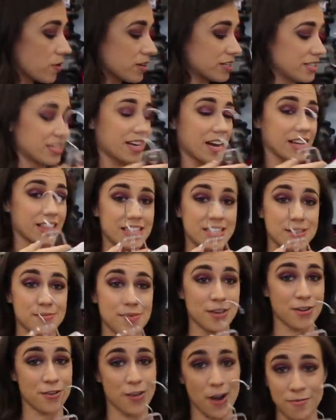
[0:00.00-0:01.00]
going to cut this and
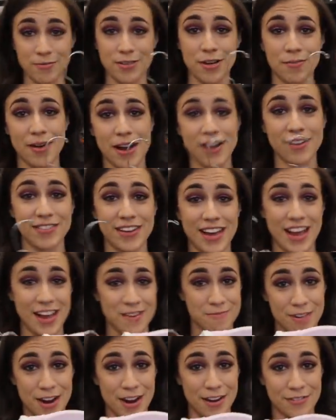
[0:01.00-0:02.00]
make a crop top out of it
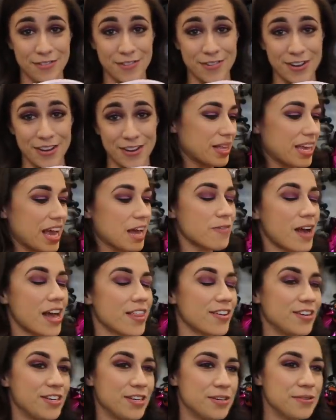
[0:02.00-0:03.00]
and wear it for Like, I'd
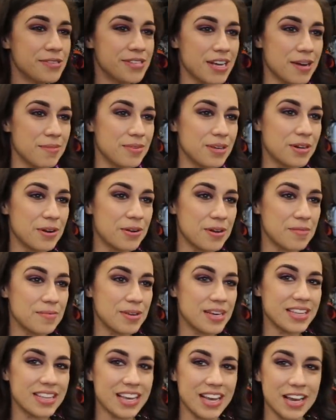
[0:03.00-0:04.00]
rather use them, you know what I
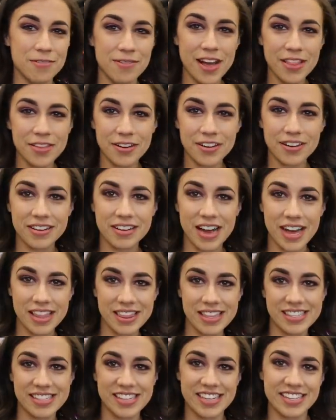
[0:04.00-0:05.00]
mean? Like, I'd rather cut
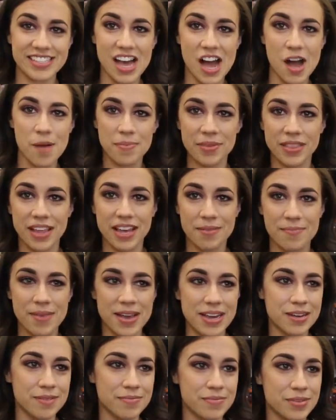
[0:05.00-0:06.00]
these things up and like
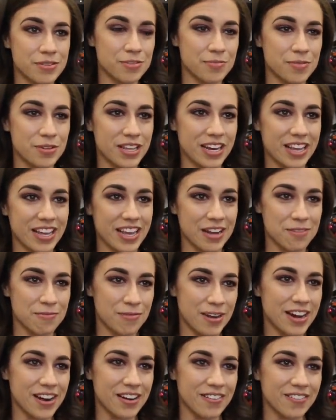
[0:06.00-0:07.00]
make them usable that I could
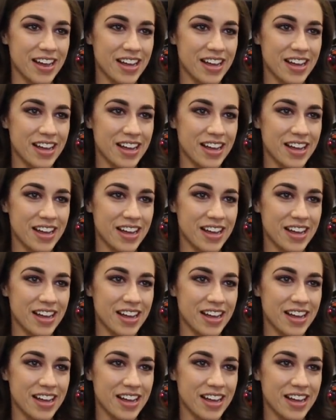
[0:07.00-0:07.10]
wear,